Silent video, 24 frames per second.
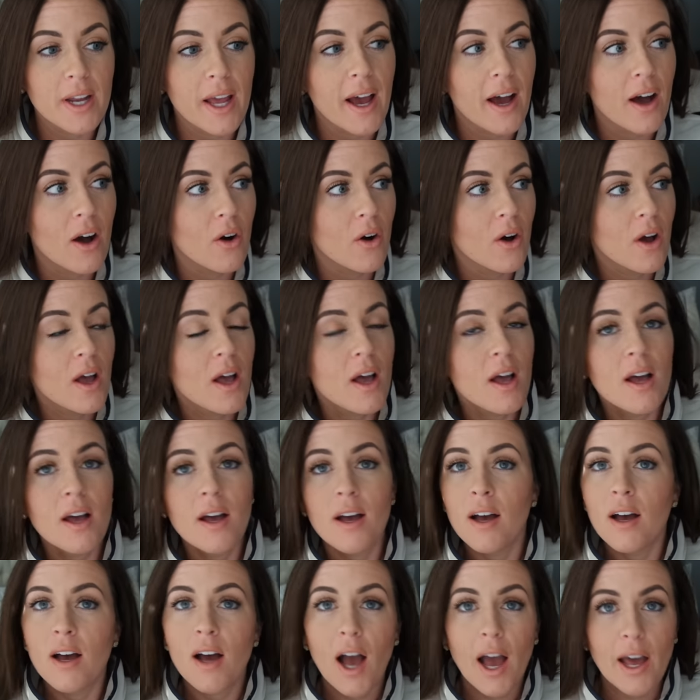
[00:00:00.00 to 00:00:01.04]
Now,
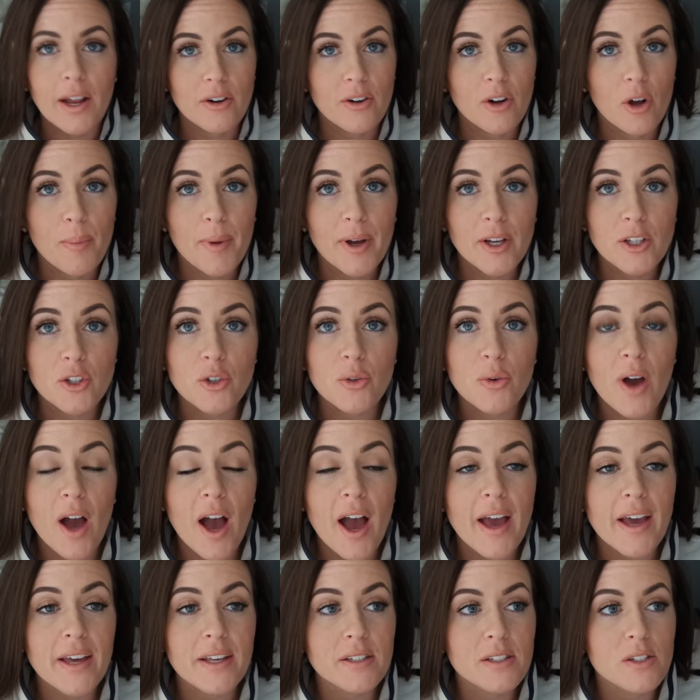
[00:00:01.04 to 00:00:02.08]
I don't know about you
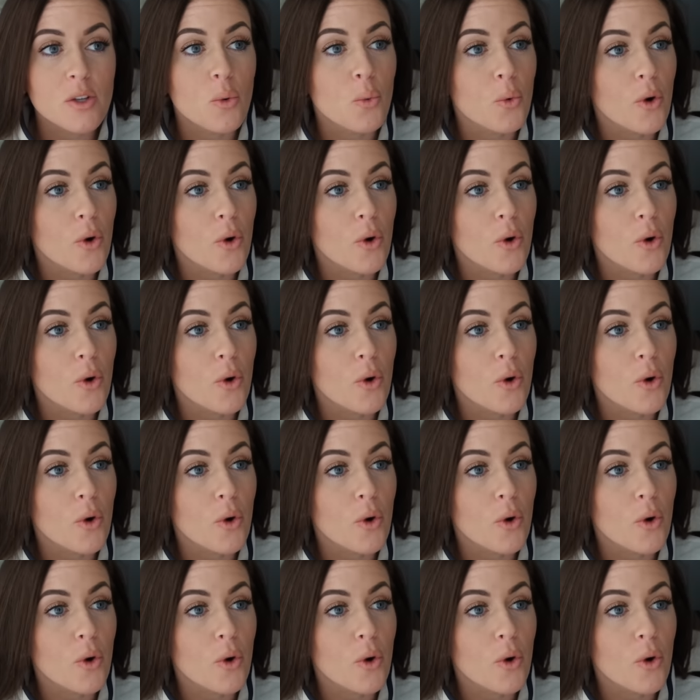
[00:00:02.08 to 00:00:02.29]
guys,